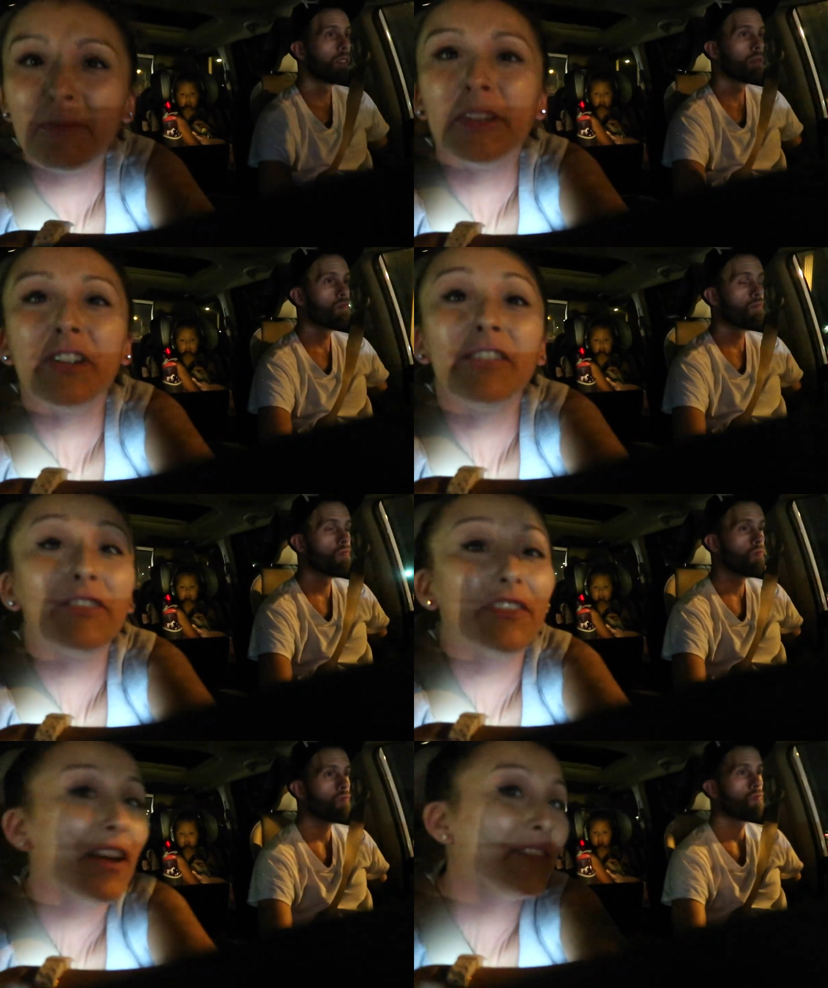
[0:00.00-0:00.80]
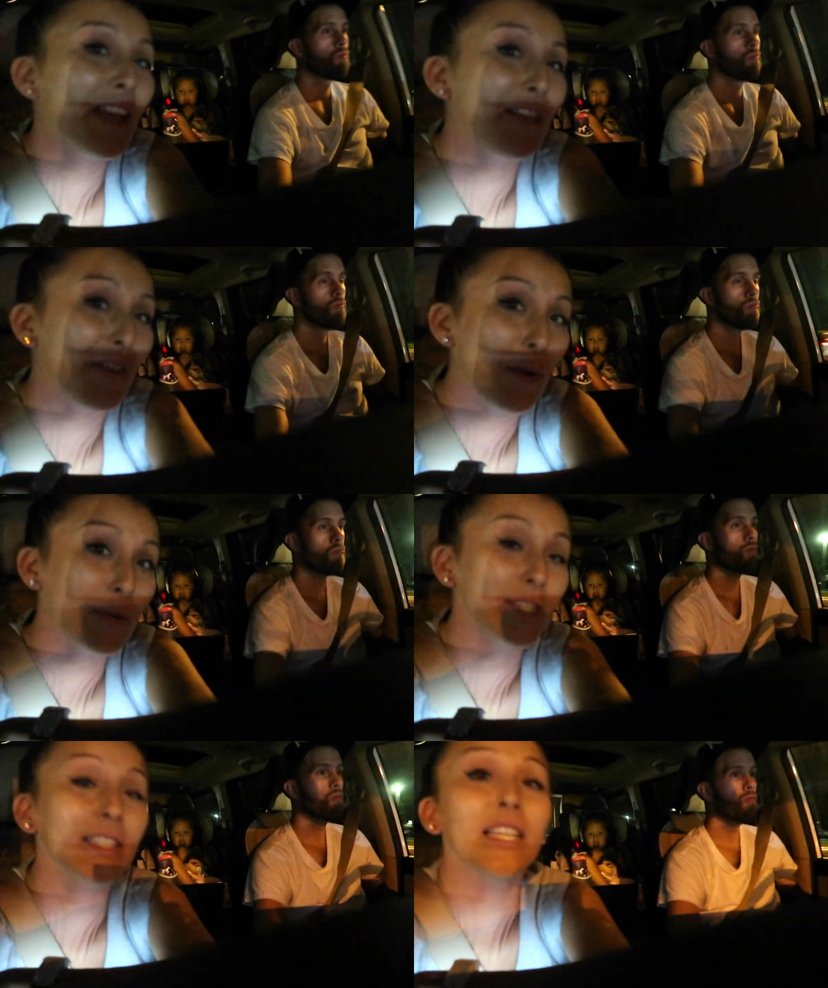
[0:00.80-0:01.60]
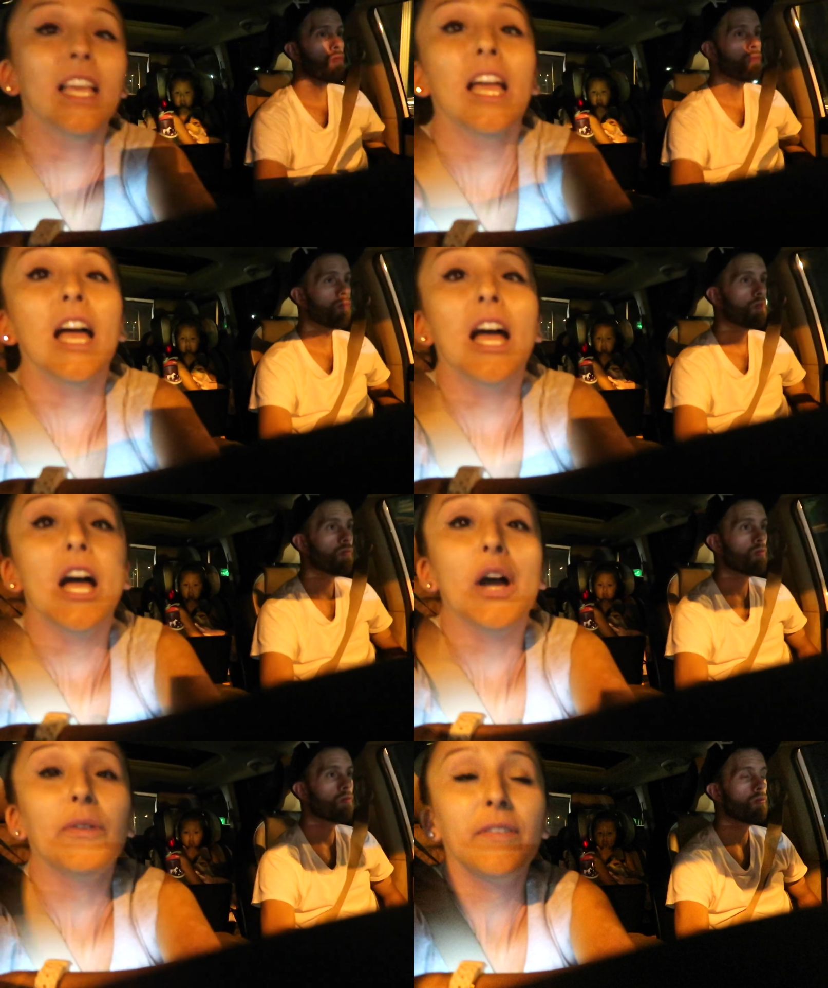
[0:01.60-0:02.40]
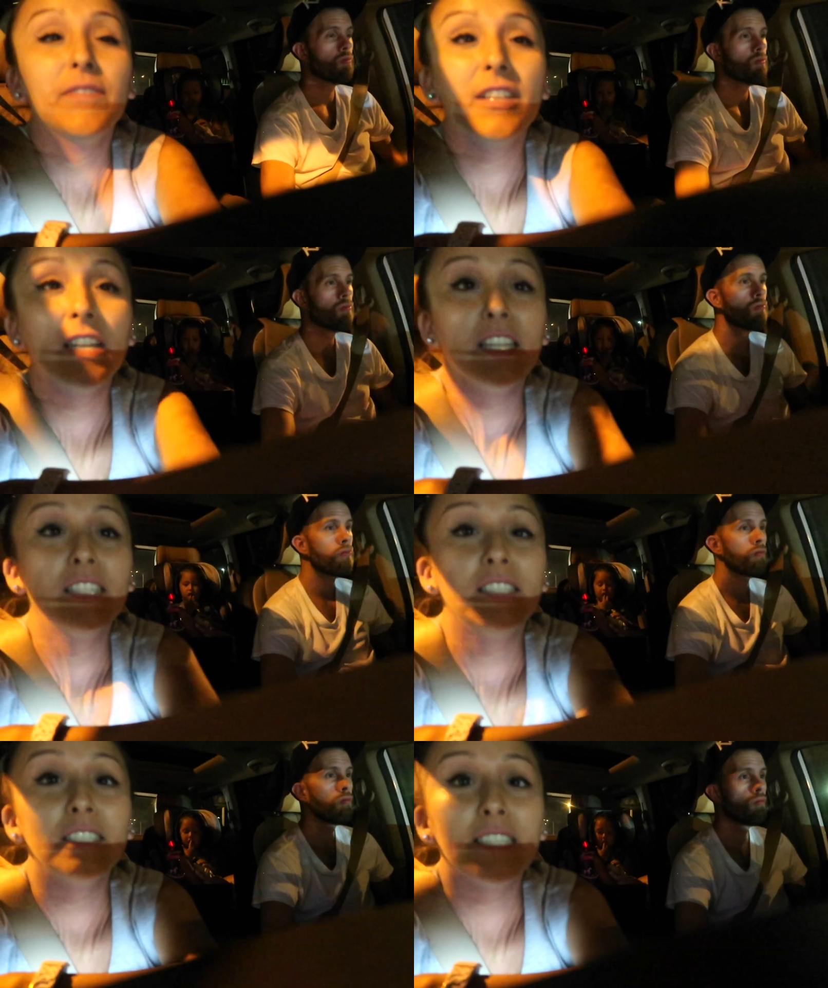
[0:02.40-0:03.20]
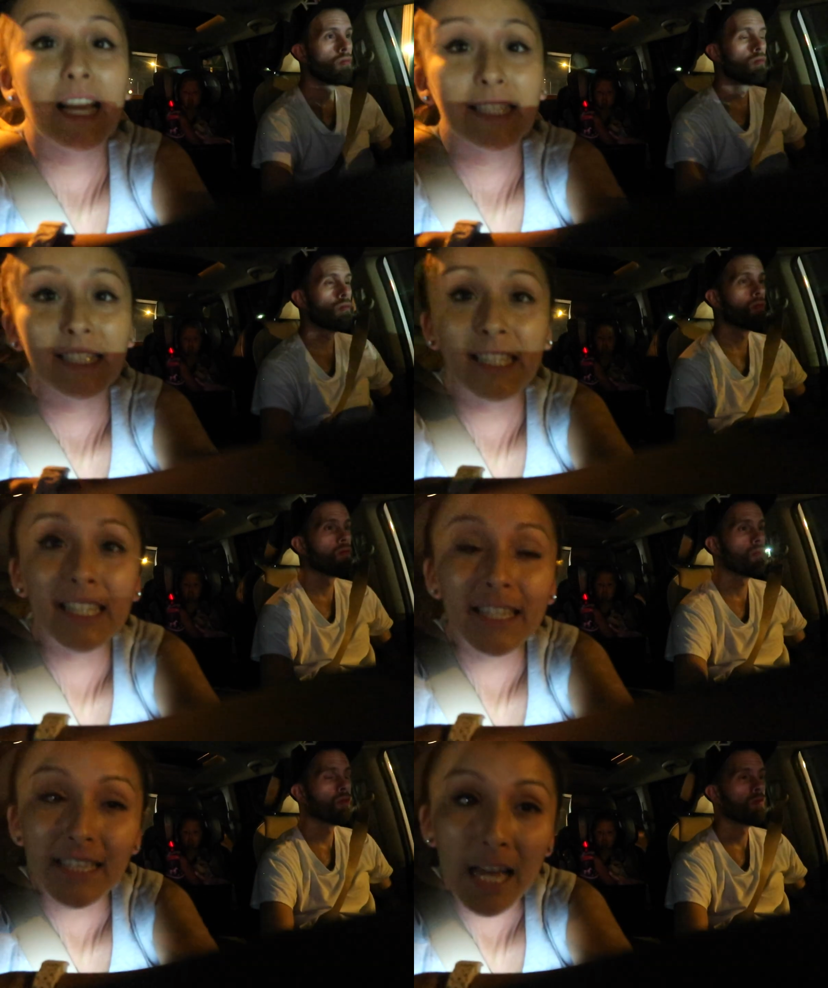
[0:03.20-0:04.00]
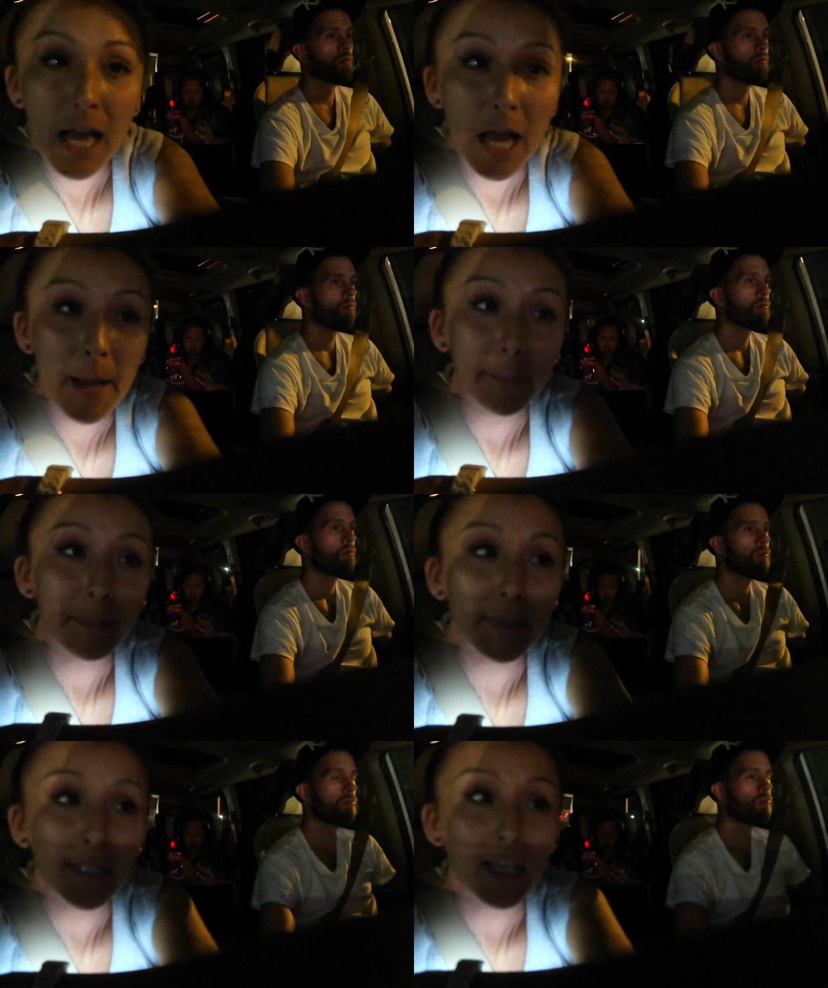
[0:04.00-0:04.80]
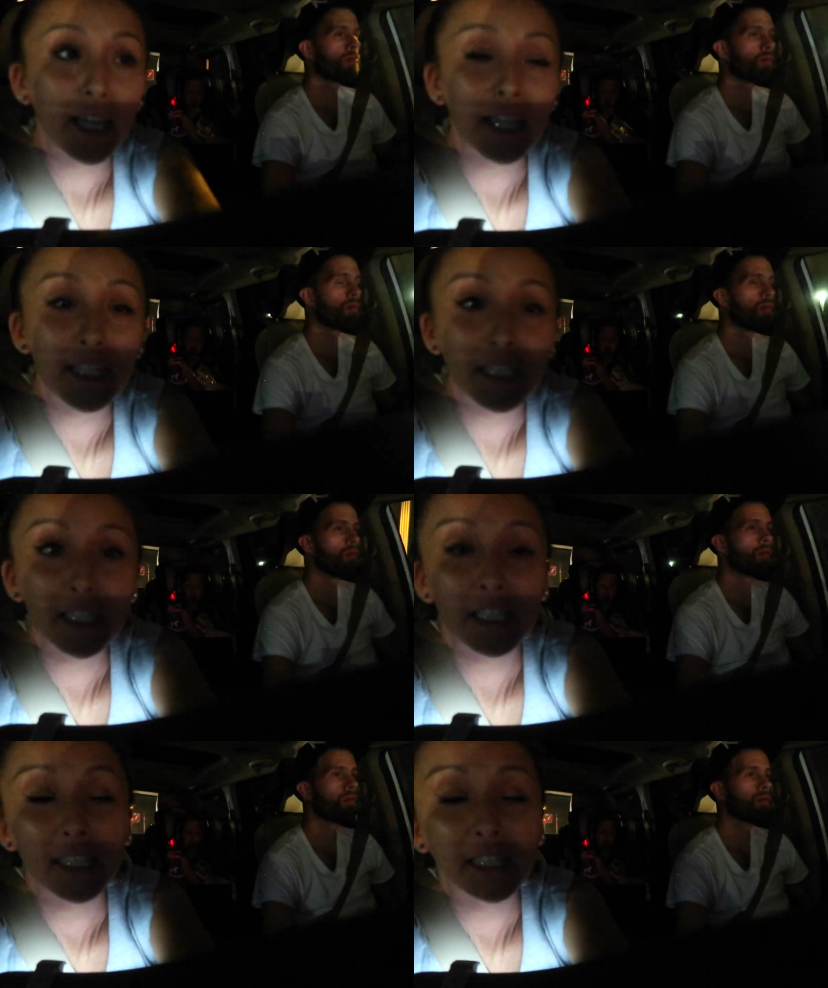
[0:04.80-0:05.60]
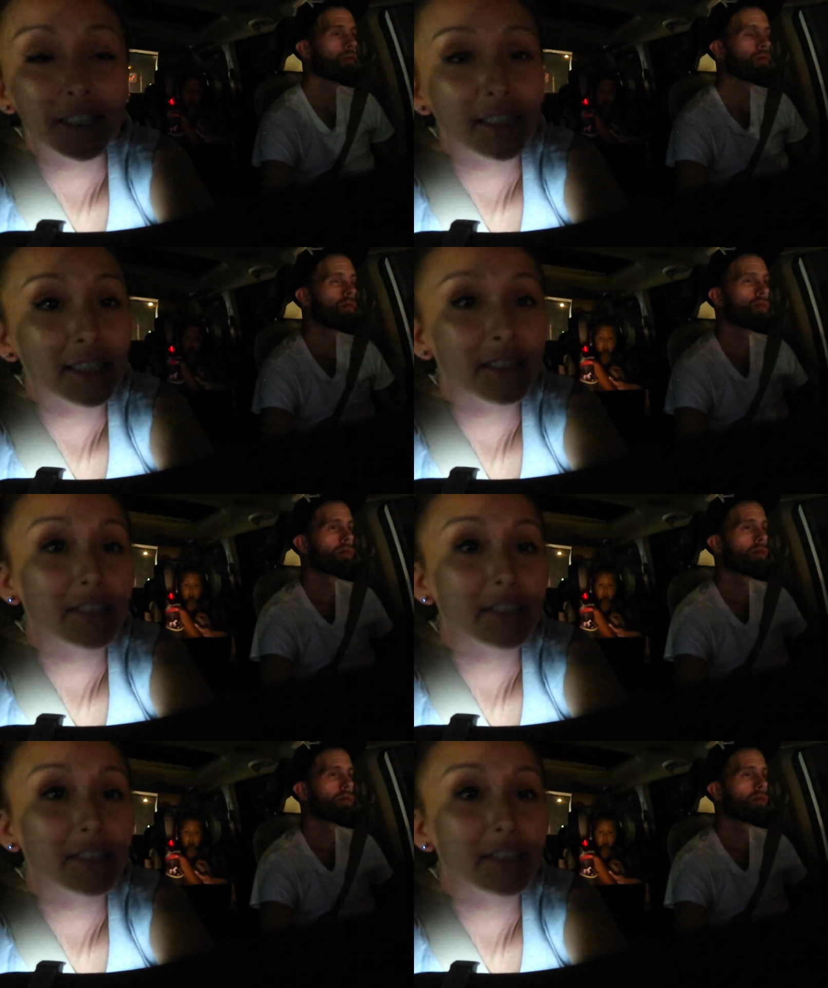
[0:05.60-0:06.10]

Speaker 1: We've been driving for five and a half hours. We've done gasoline stops and yeah,